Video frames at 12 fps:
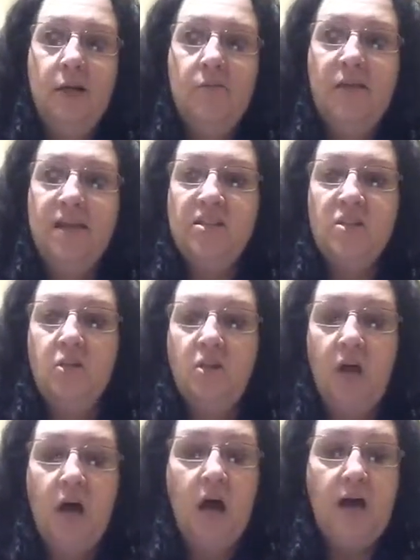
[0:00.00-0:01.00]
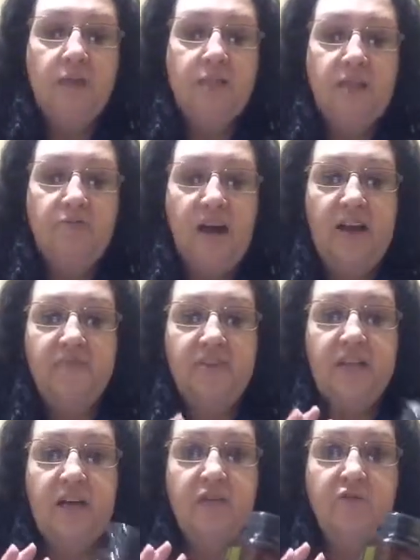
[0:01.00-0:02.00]
That's a lot. If I have to
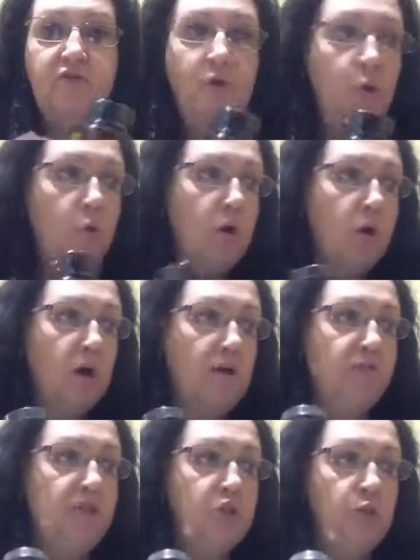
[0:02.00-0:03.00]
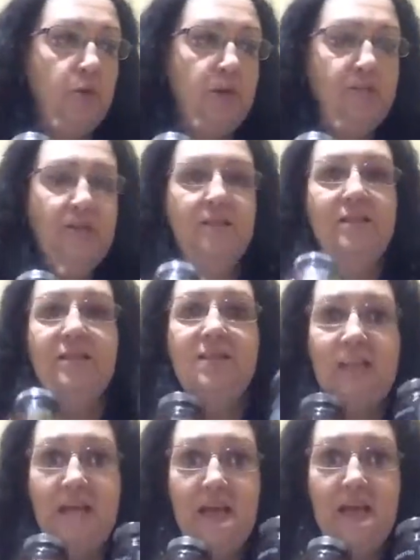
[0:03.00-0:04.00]
take 4 of each one of these a
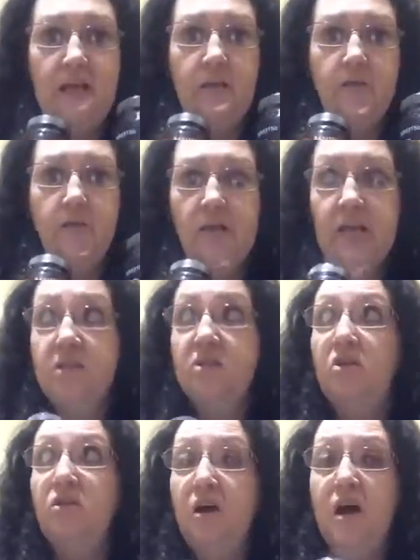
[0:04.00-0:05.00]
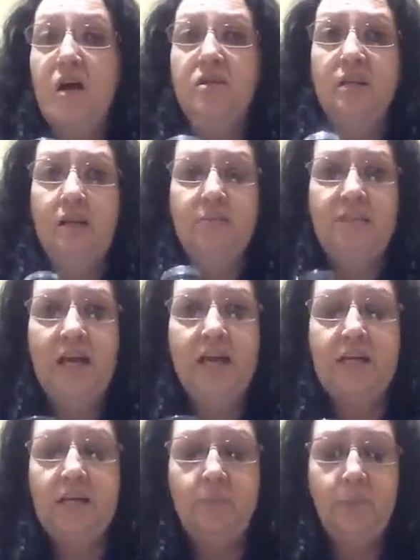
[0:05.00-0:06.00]
day, that's a lot I'm taking.